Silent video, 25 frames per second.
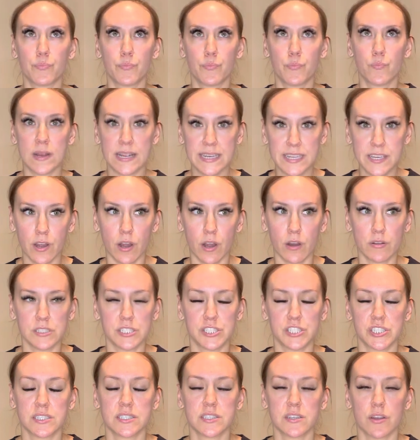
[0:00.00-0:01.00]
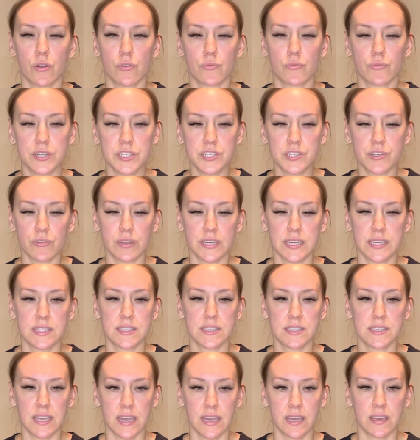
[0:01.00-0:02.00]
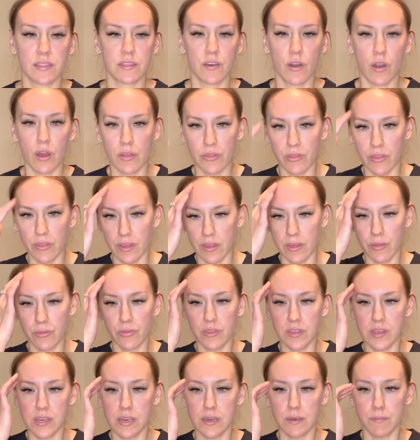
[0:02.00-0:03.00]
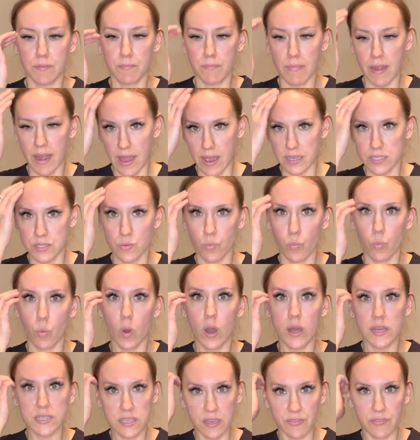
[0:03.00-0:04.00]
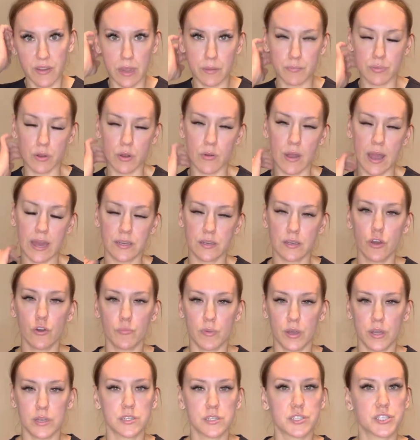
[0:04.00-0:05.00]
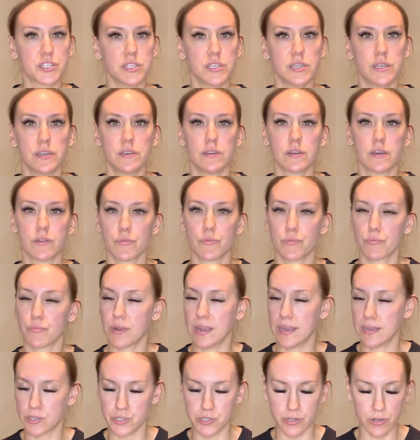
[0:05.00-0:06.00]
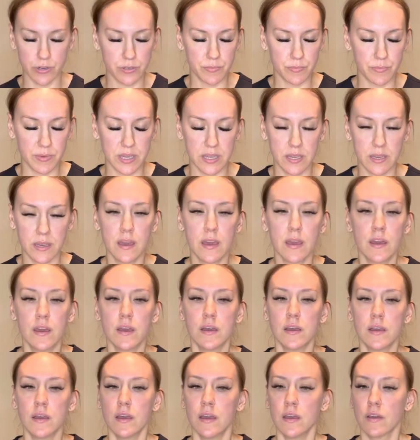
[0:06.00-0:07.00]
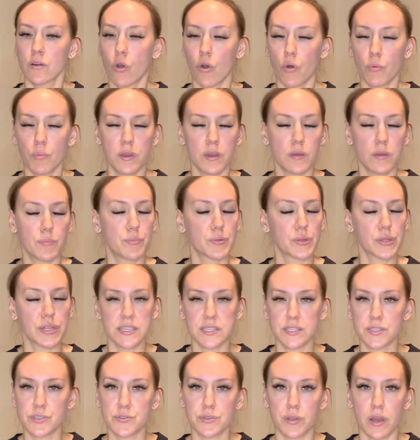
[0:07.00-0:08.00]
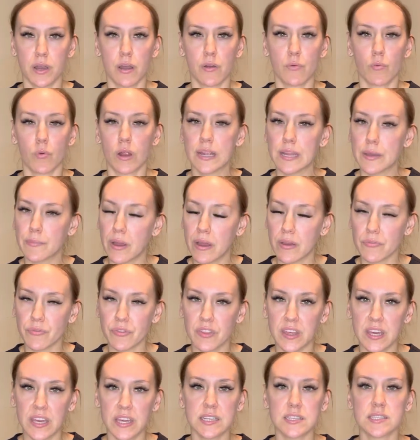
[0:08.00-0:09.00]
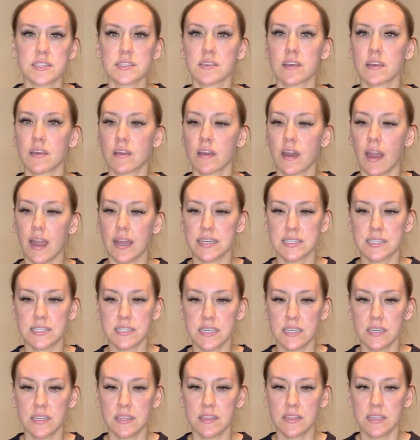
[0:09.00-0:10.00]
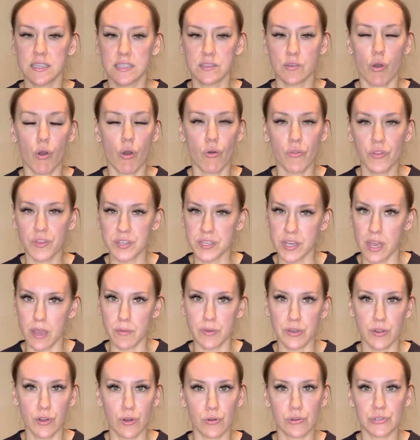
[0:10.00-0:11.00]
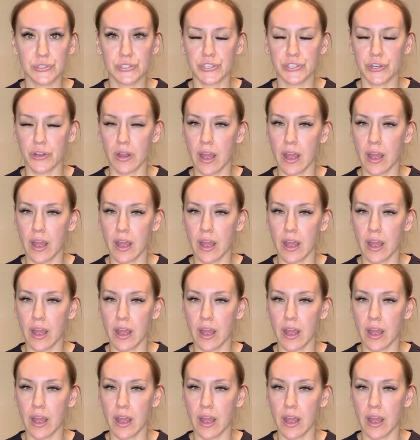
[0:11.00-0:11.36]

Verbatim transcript: radiologist originally state, thought that the mass was a fibroadenoma. She reassured me Colby, please do not worry about this. I see this all the time in girls your